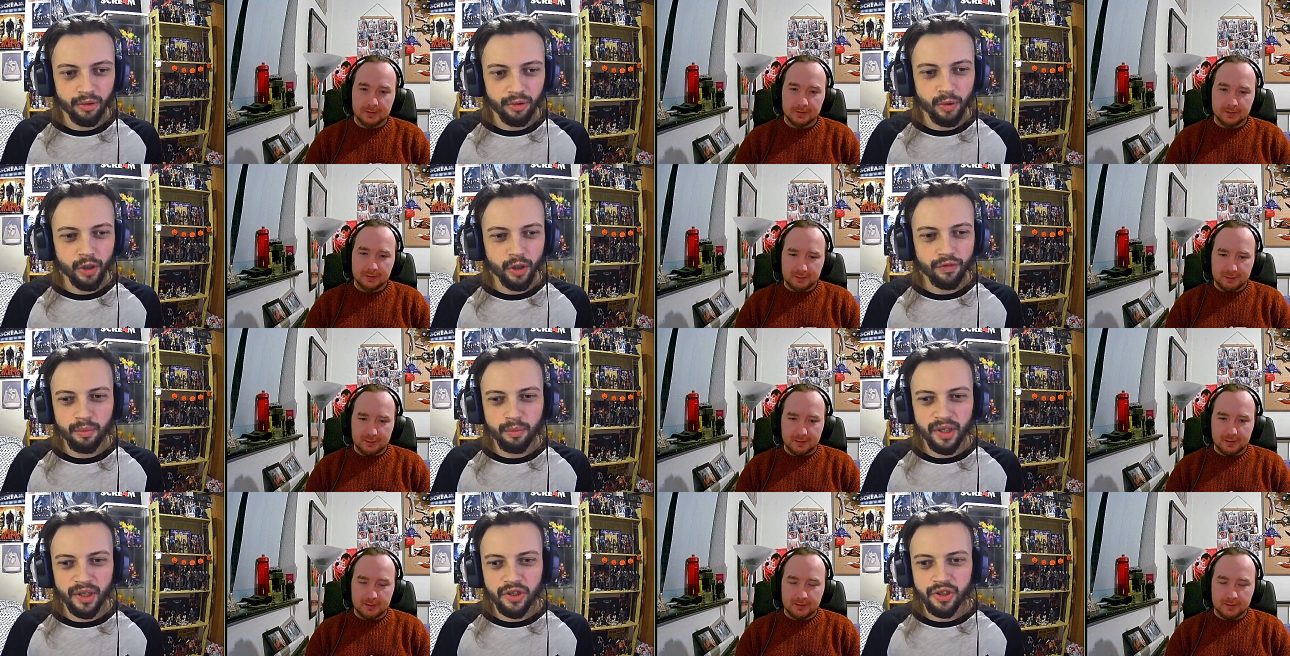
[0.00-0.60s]
Speaker 1: Don't
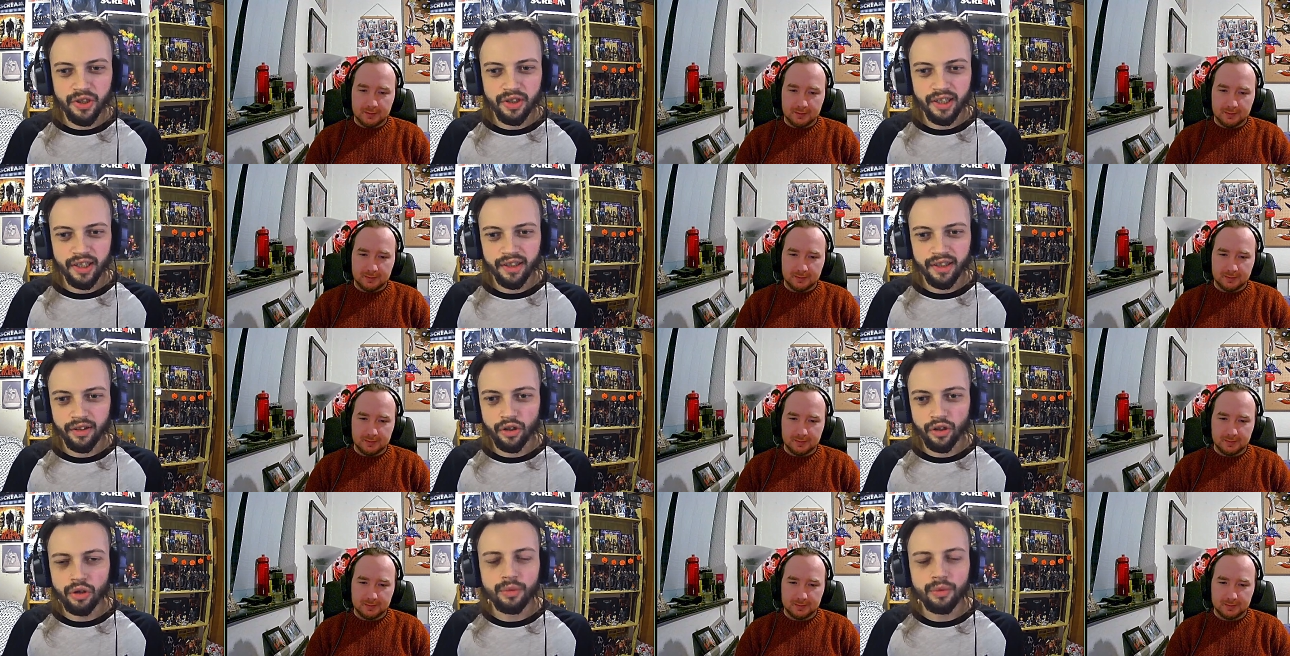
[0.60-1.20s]
one of them mention
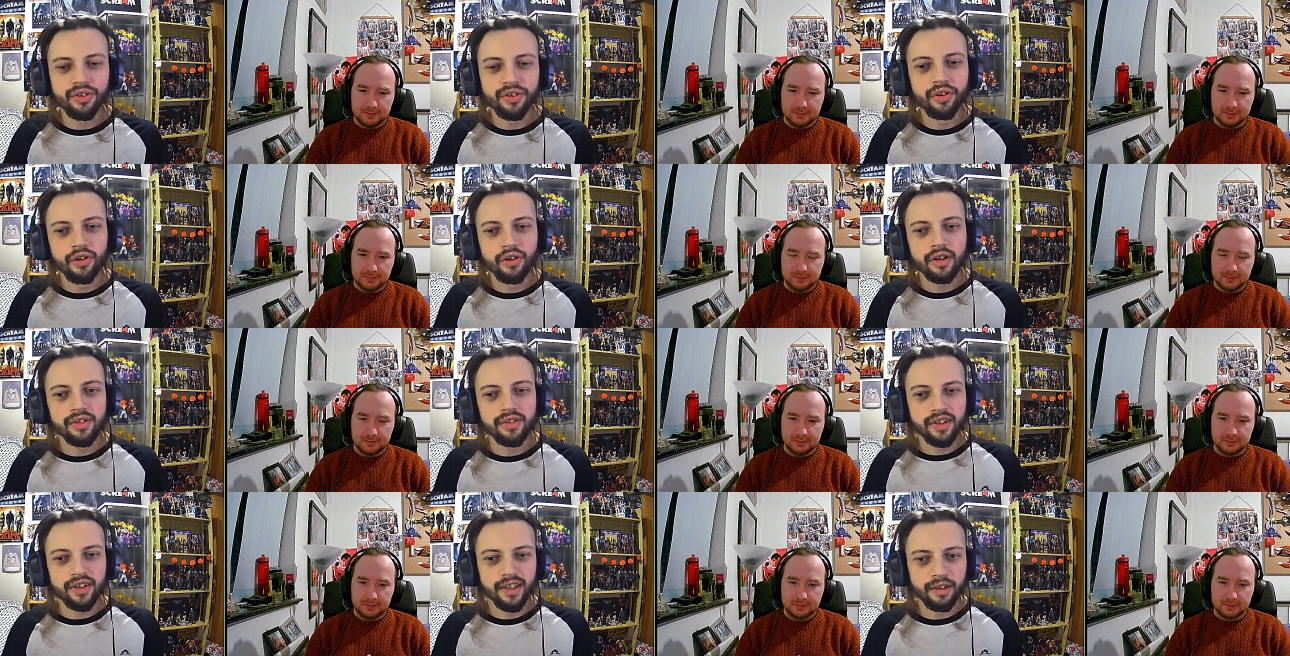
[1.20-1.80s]
like oh no, it's the
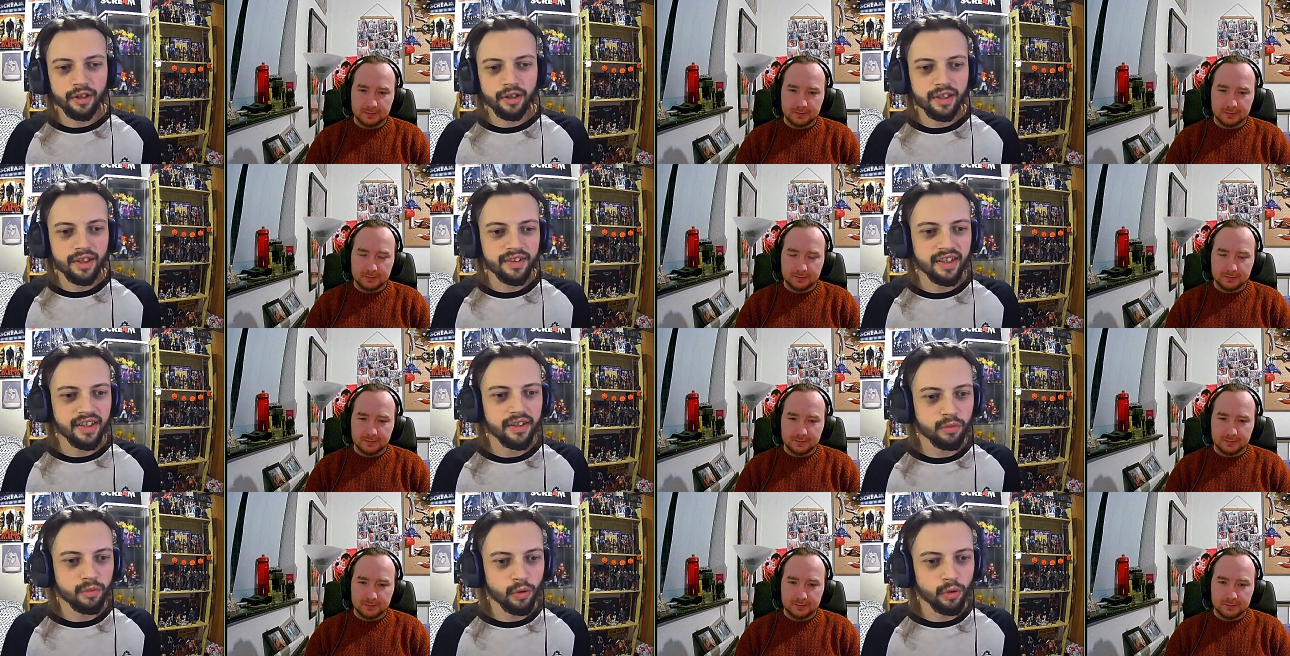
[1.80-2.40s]
doctor later on.
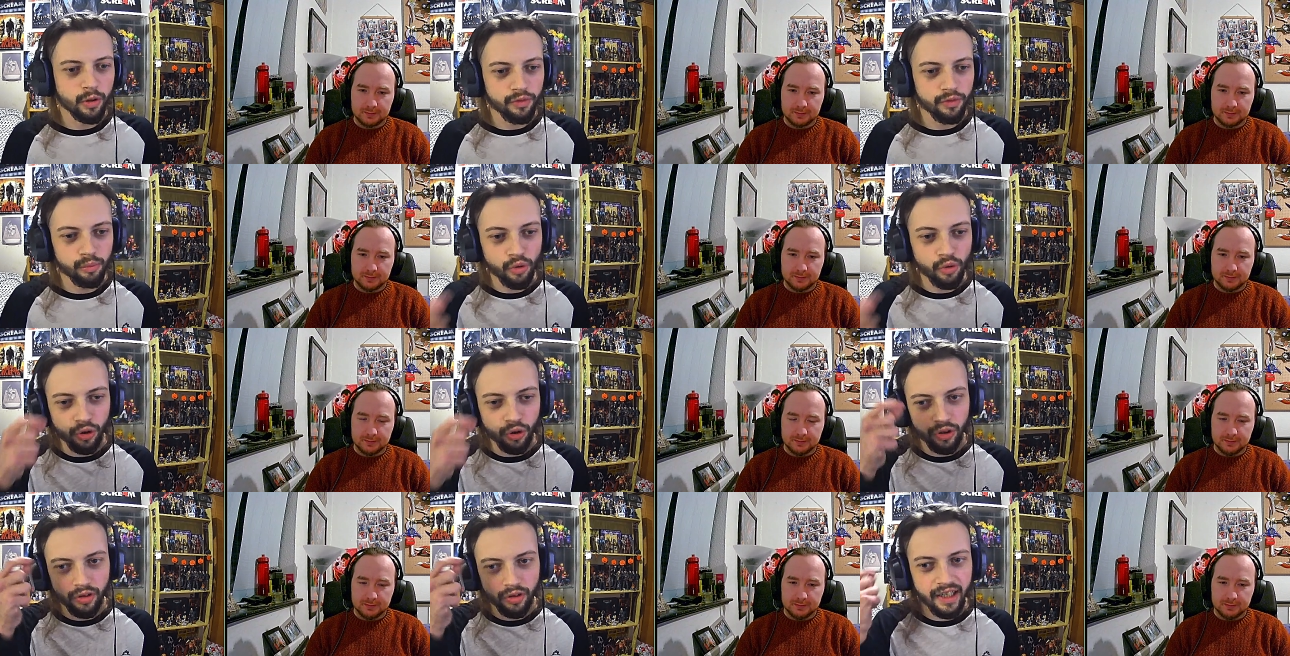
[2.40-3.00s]
He says one of
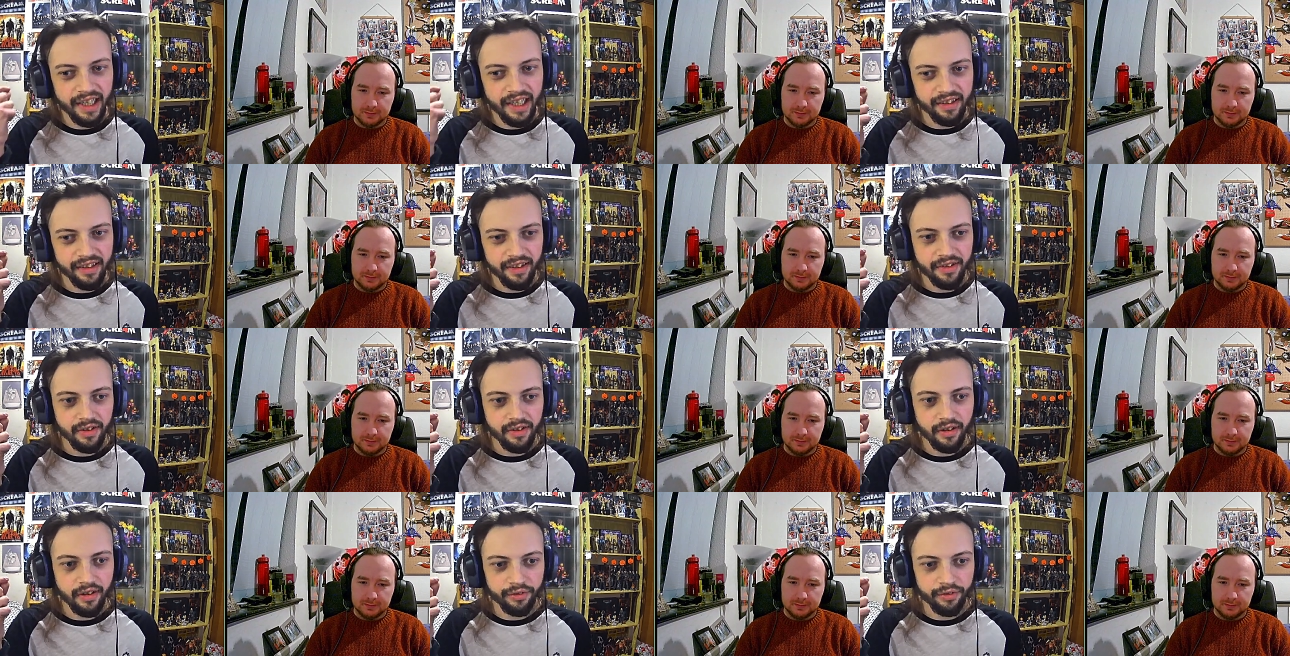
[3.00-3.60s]
them cut their
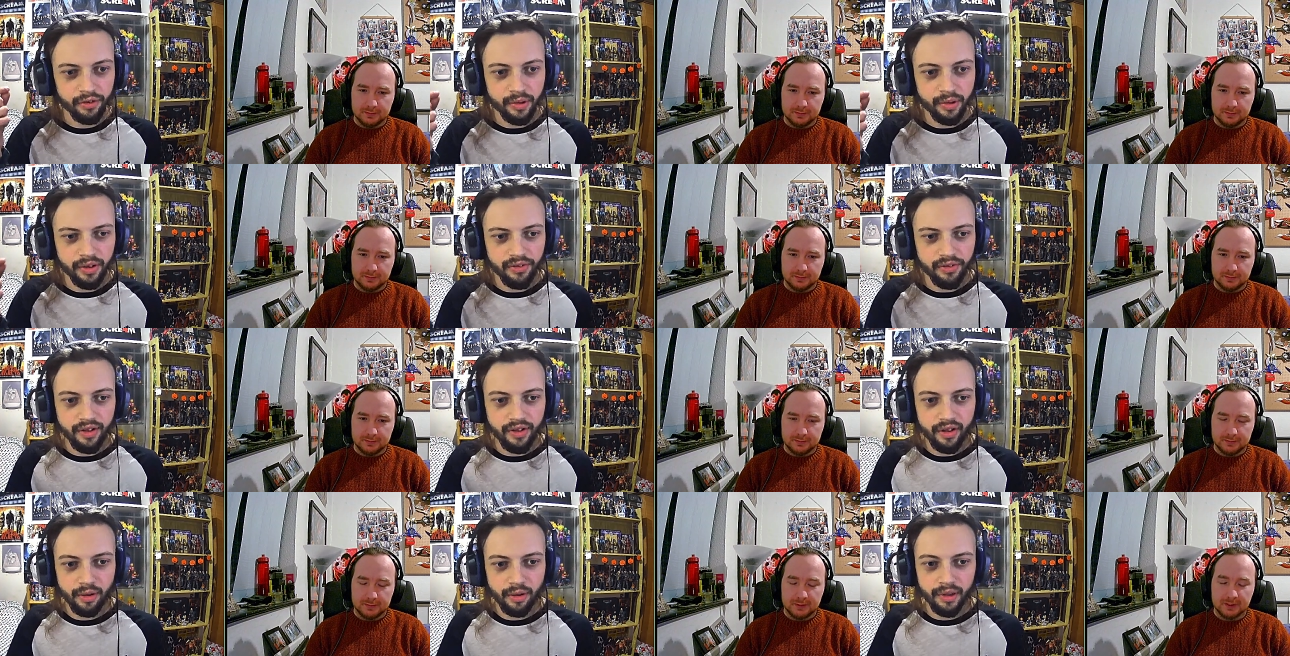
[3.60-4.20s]
eyelids off so he
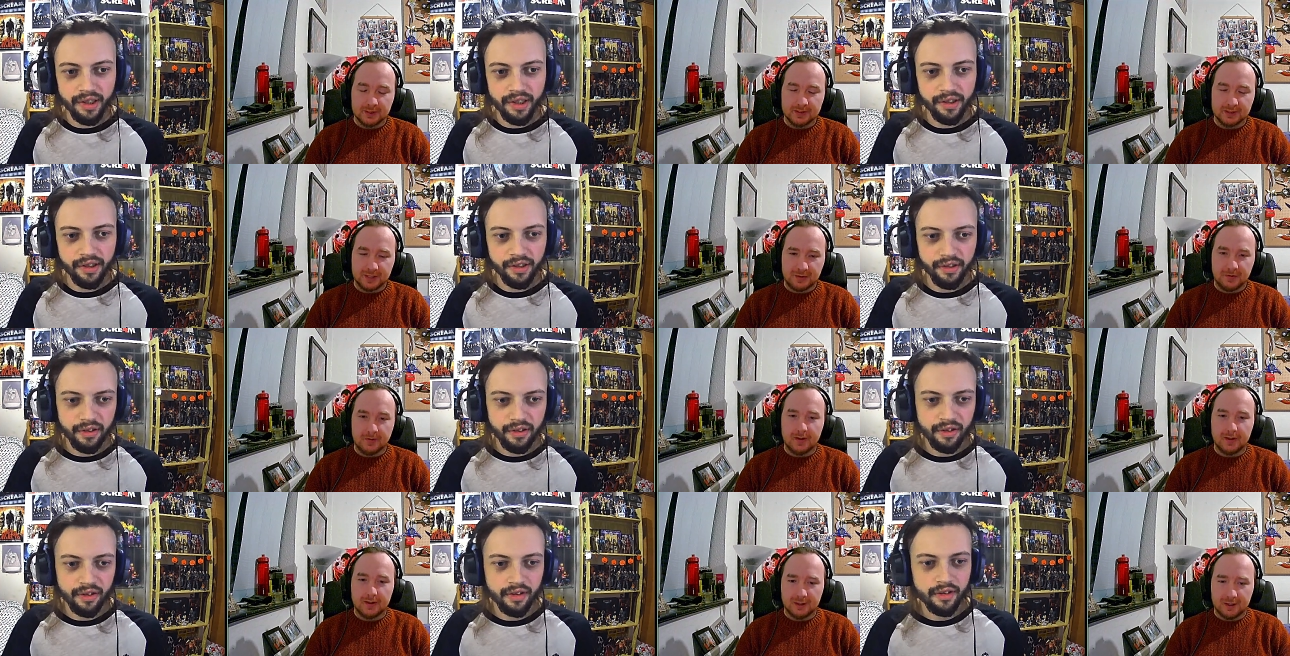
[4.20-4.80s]
could stay awake. Stay
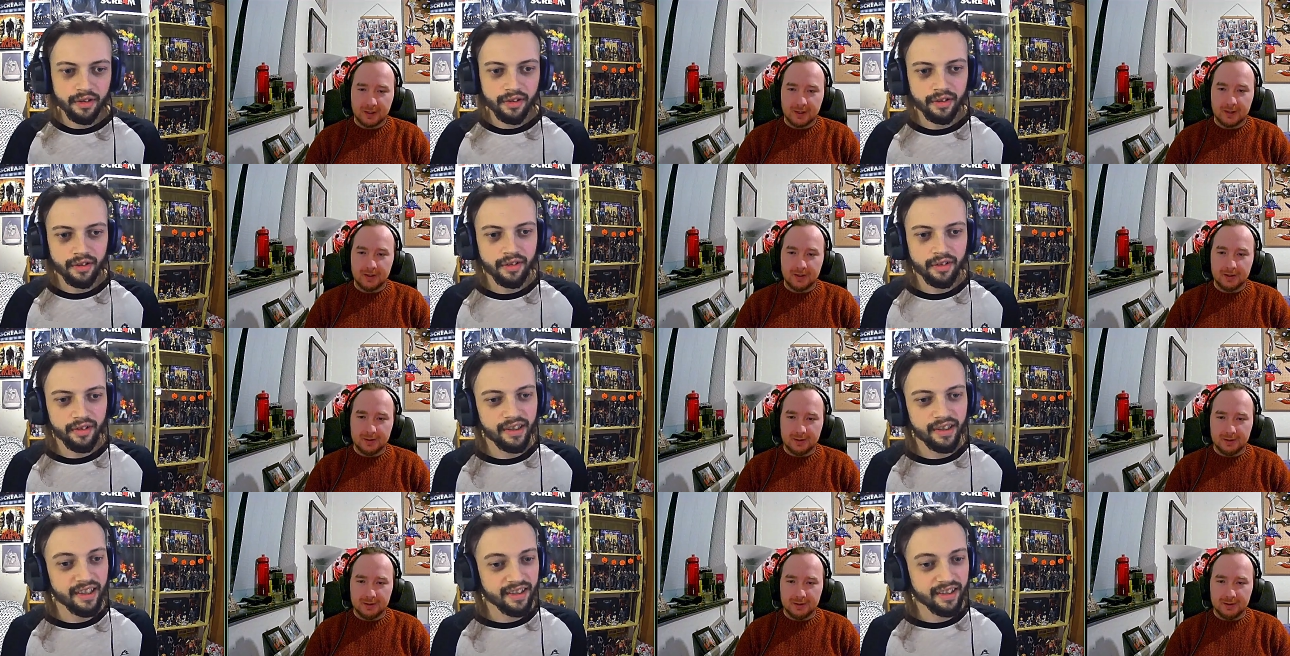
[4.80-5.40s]
awake, yeah.
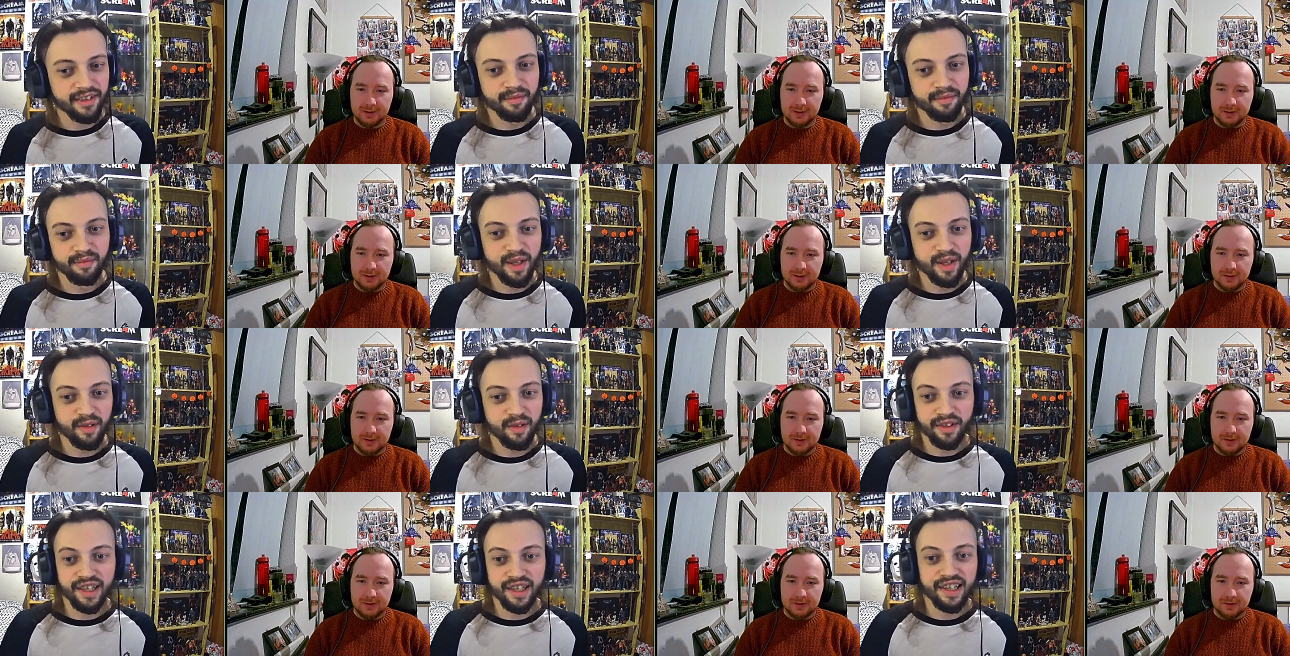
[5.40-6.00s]
Uh,
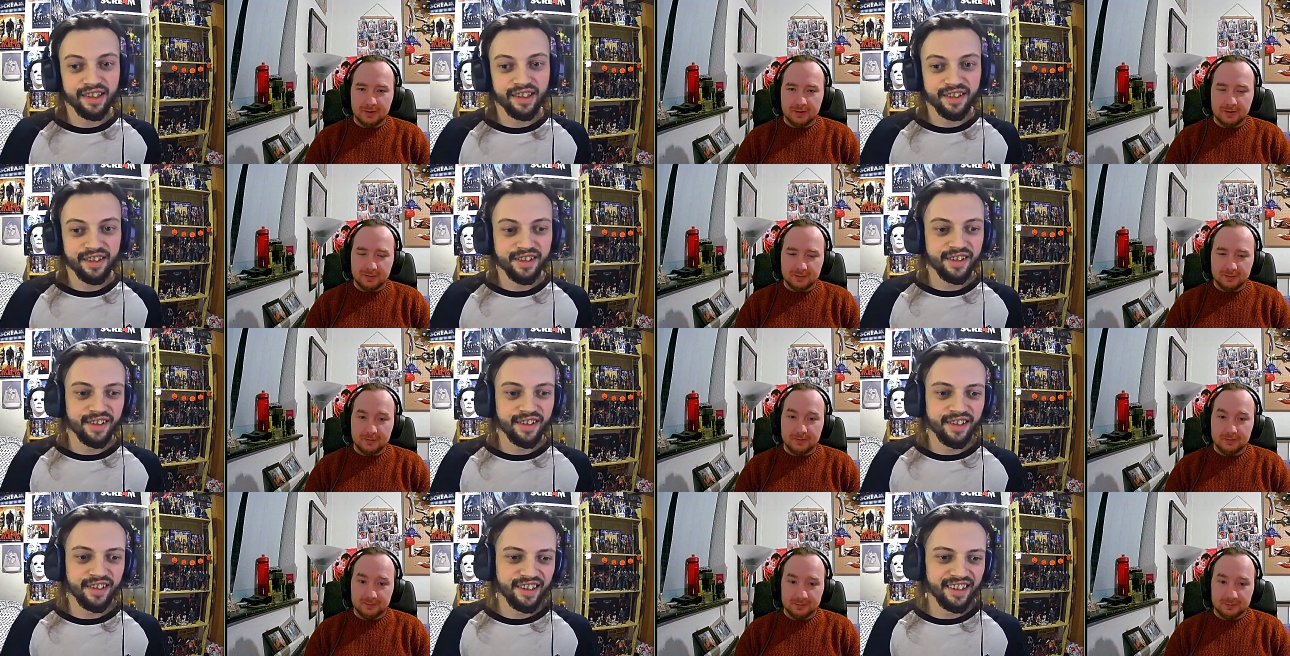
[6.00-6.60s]
some dark
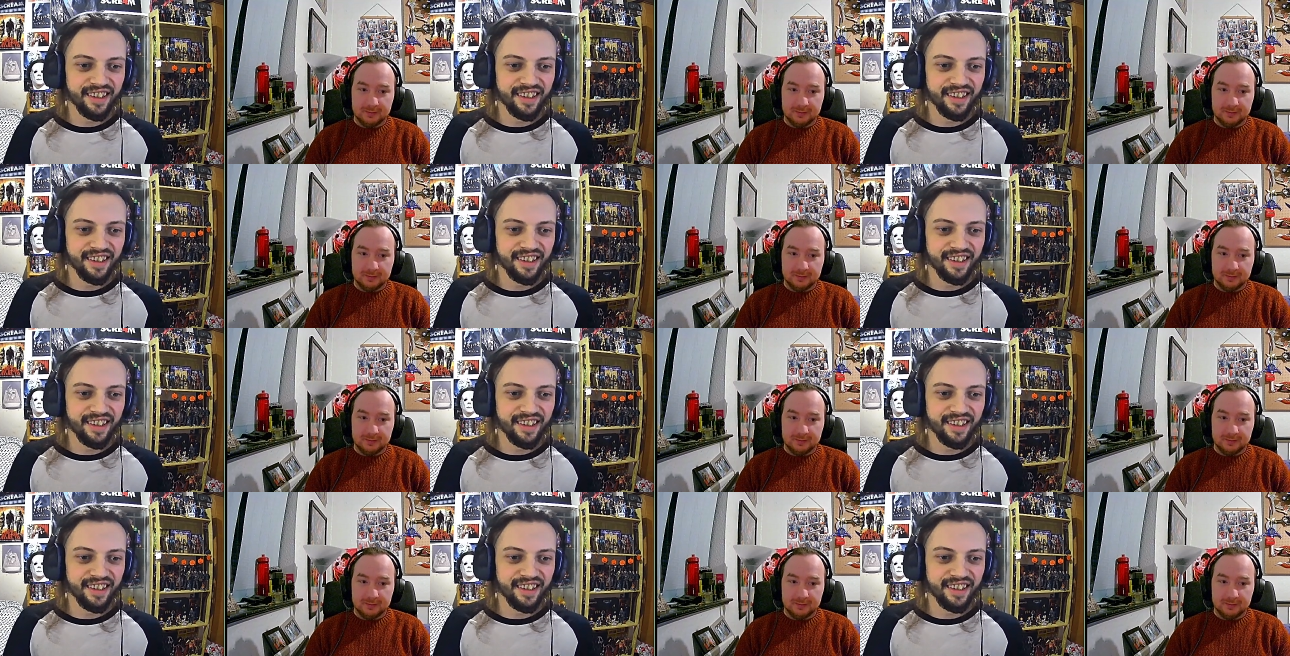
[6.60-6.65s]
shit.